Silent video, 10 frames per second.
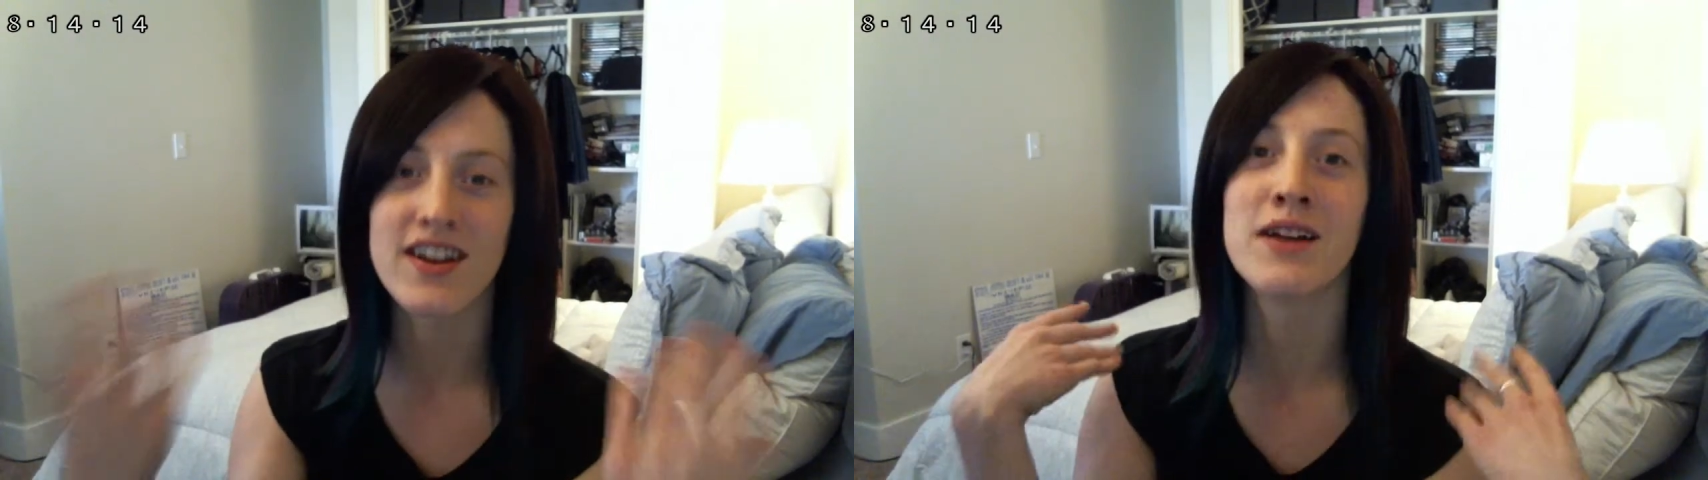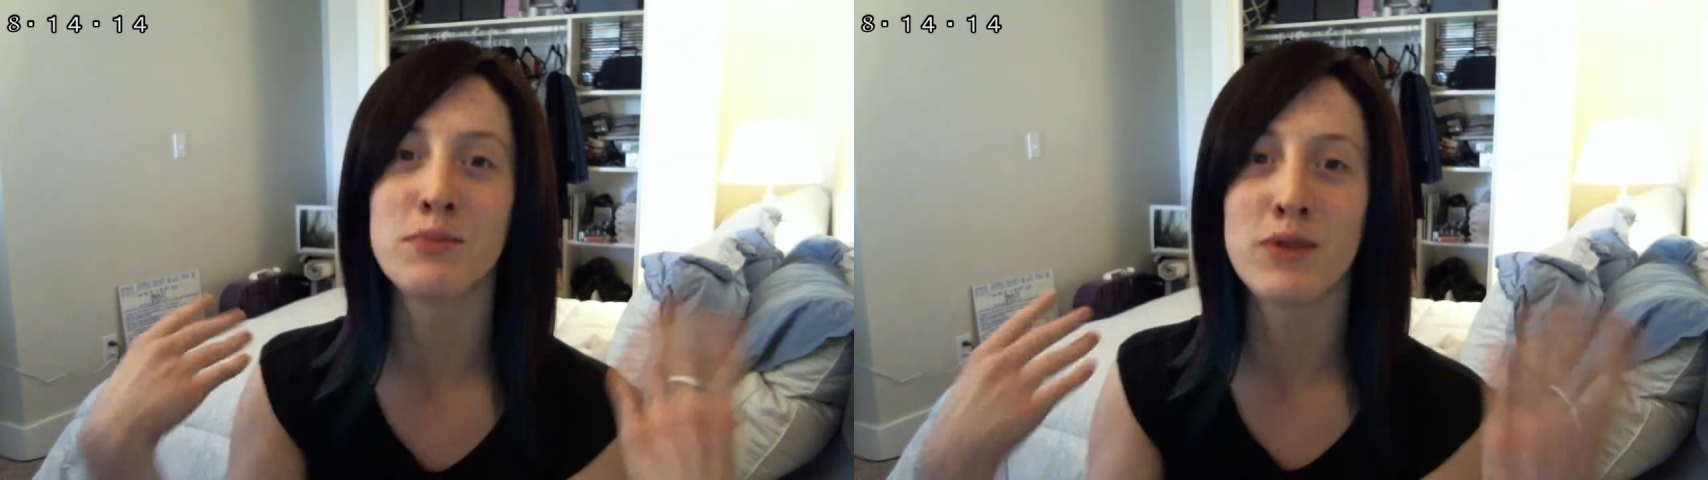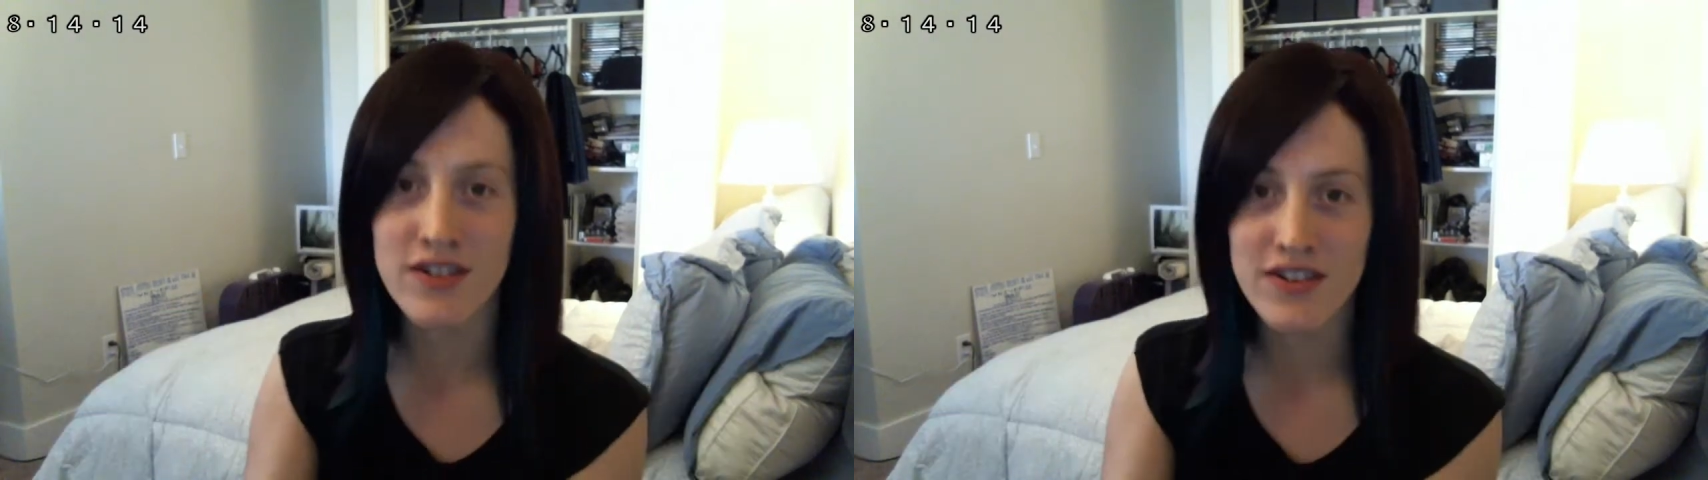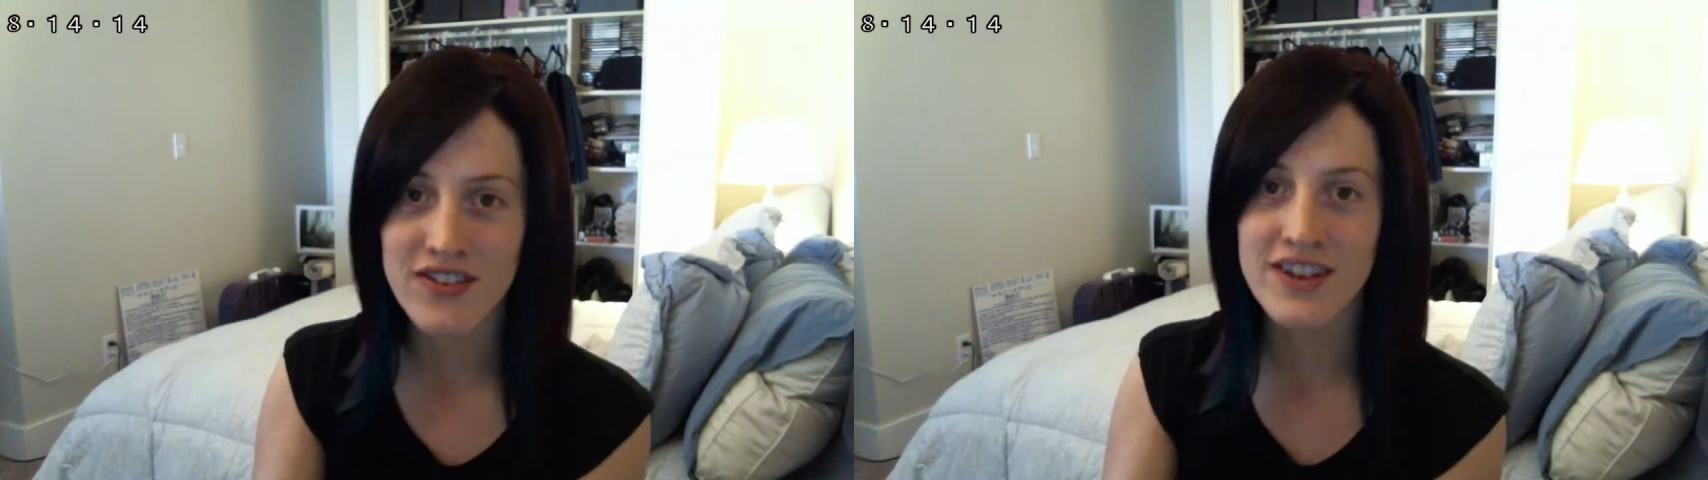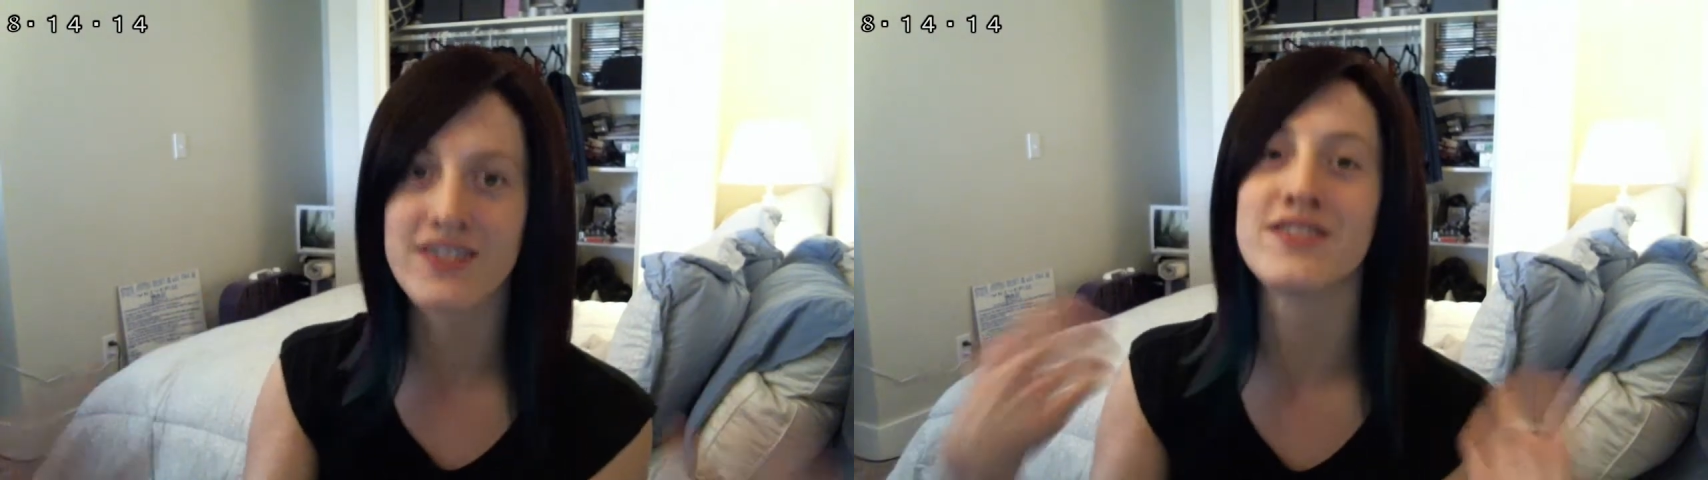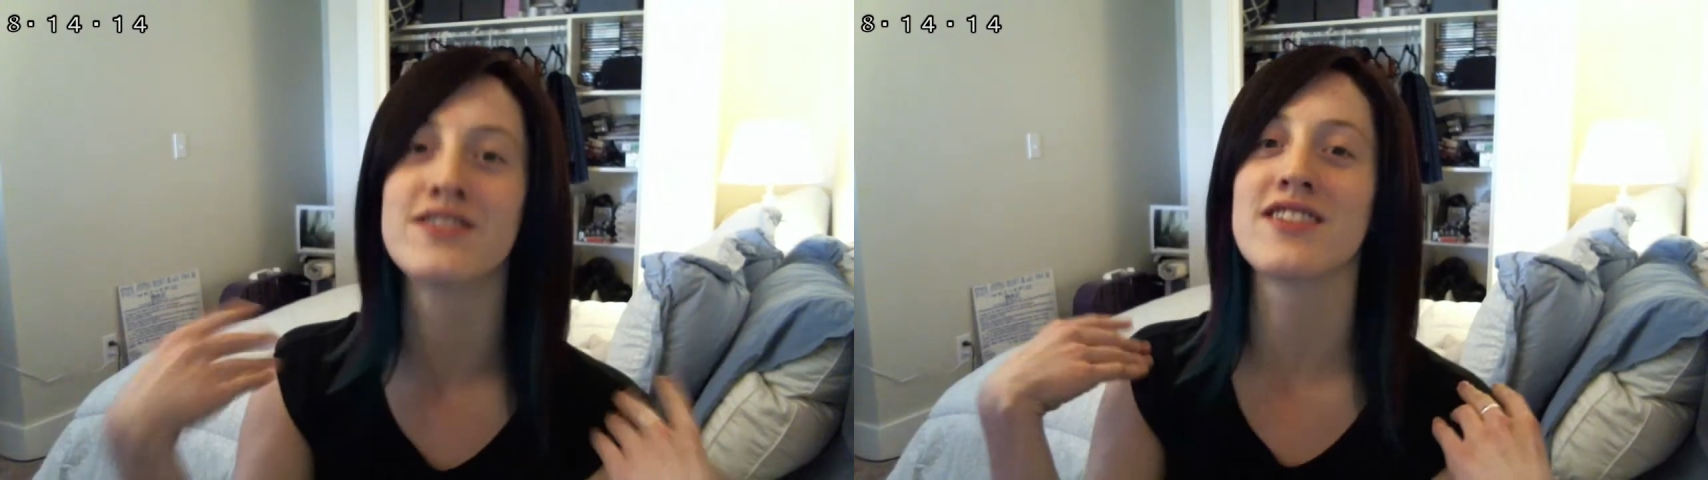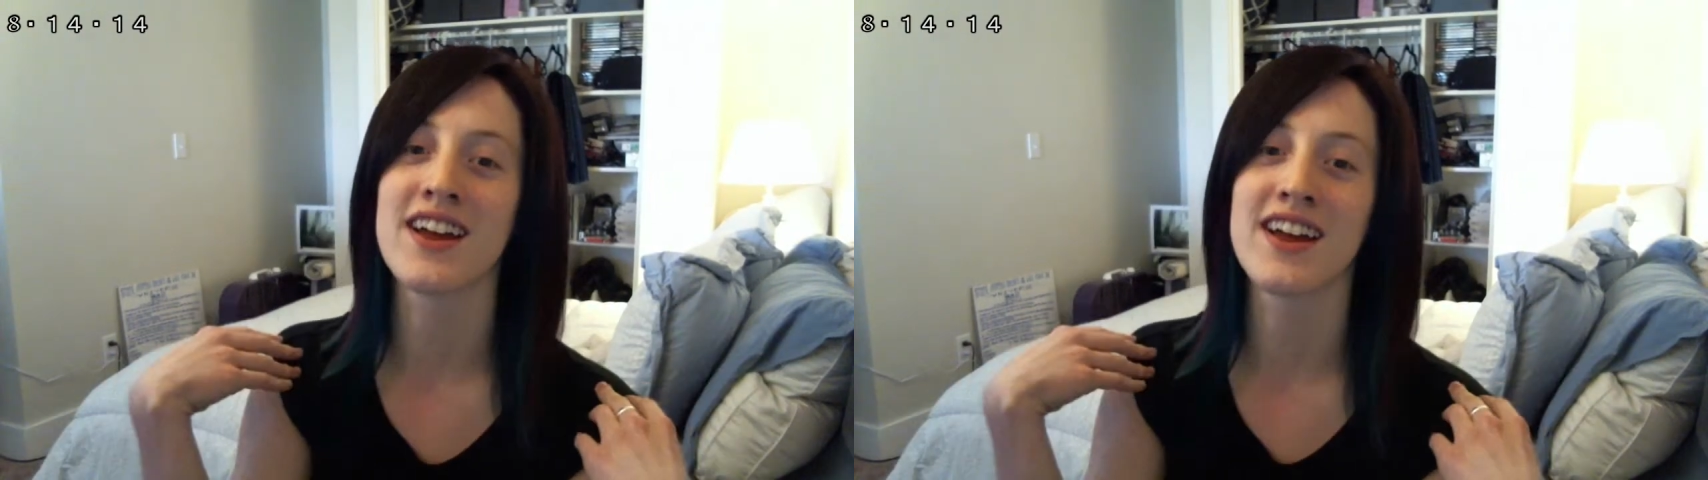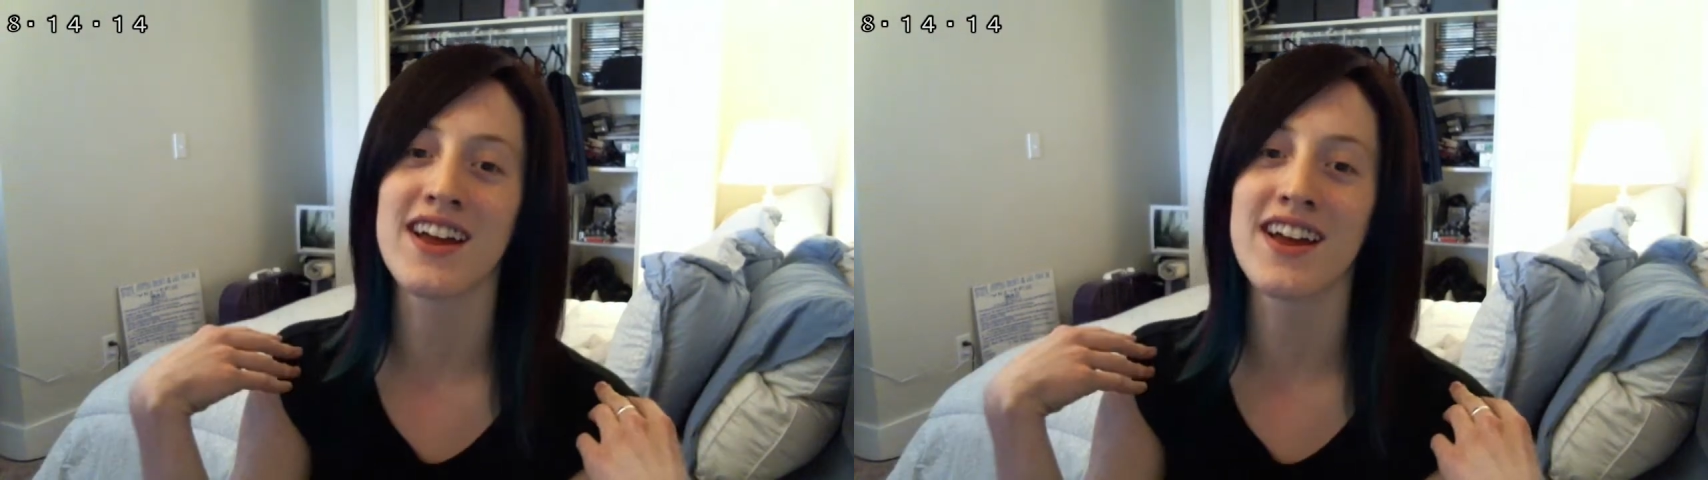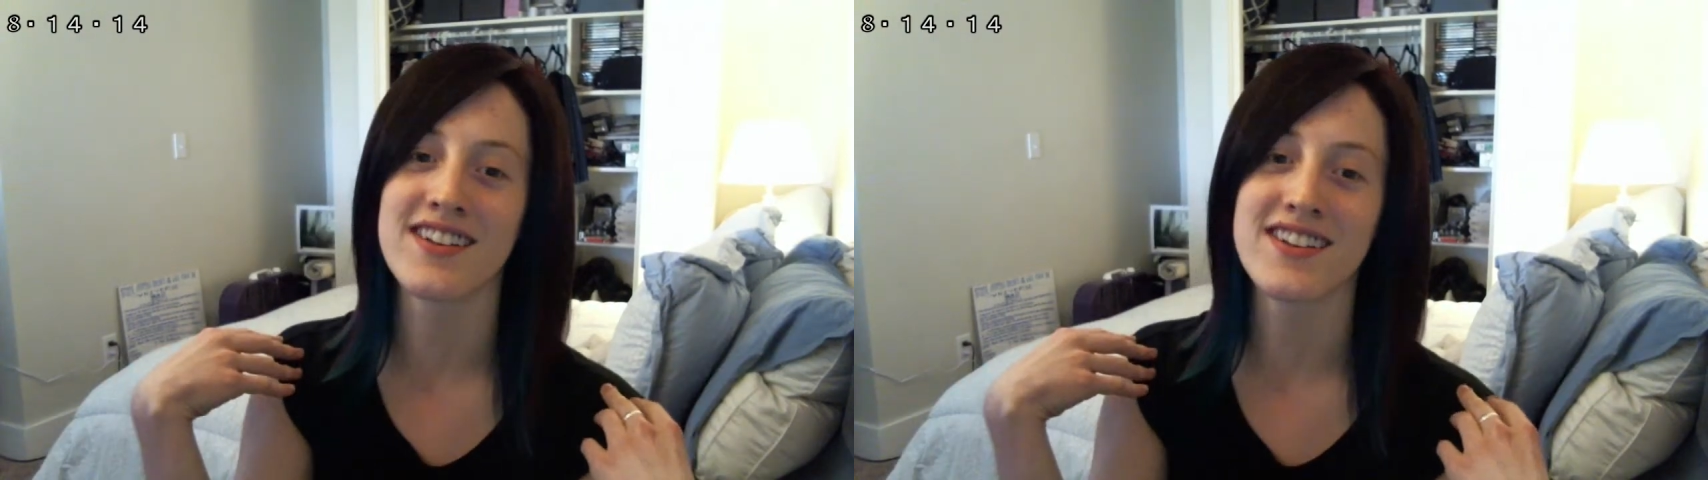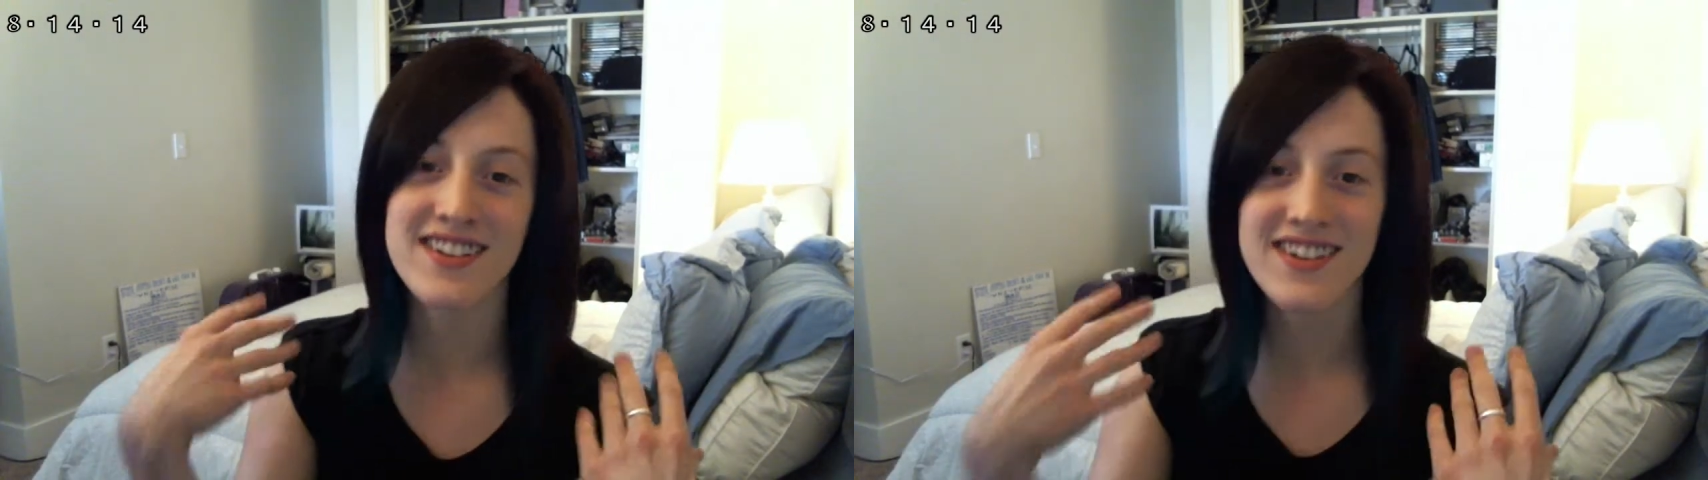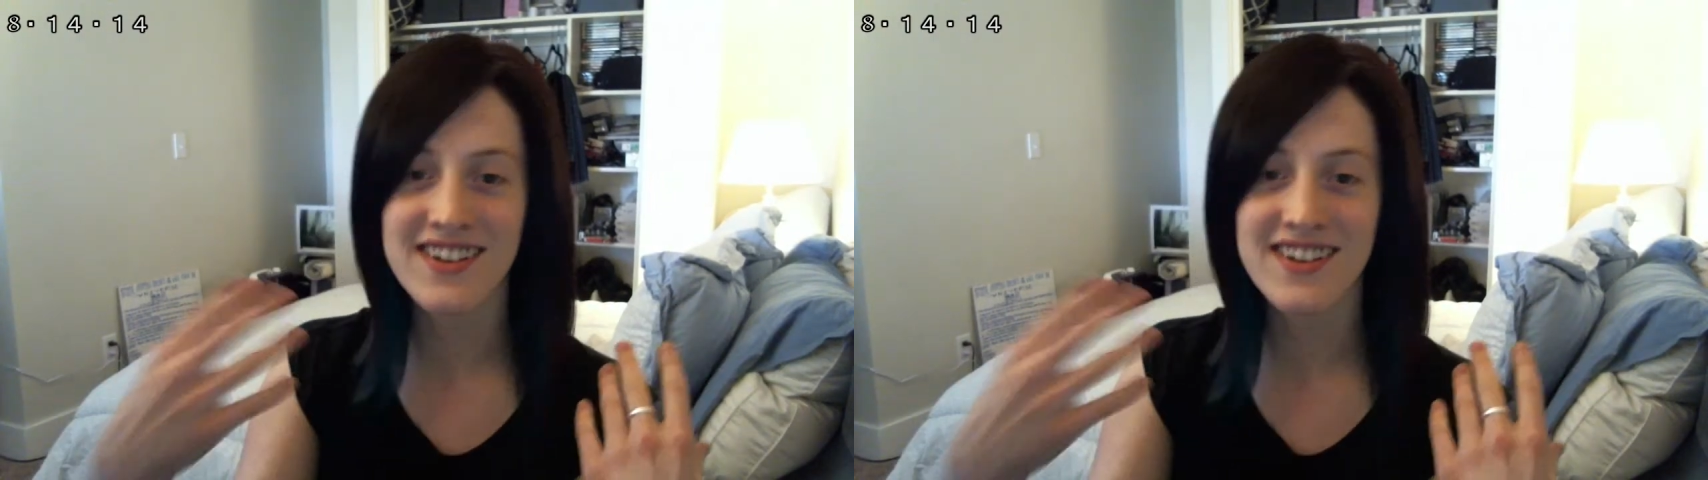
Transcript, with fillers: and music videos and